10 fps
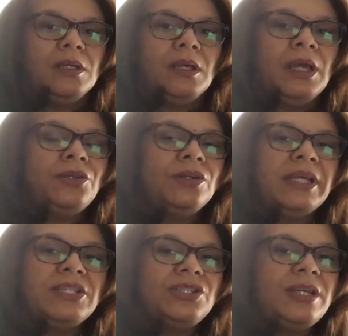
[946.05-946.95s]
And you're
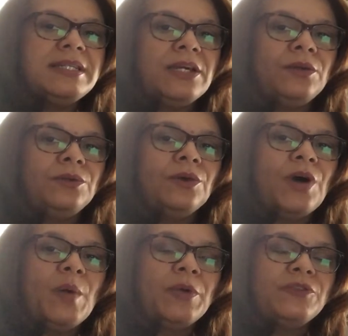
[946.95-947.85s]
like, geez, I don't know
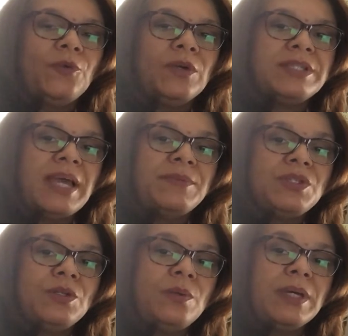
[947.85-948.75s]
how much 4 times
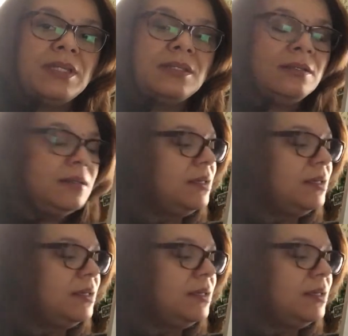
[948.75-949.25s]
2 is.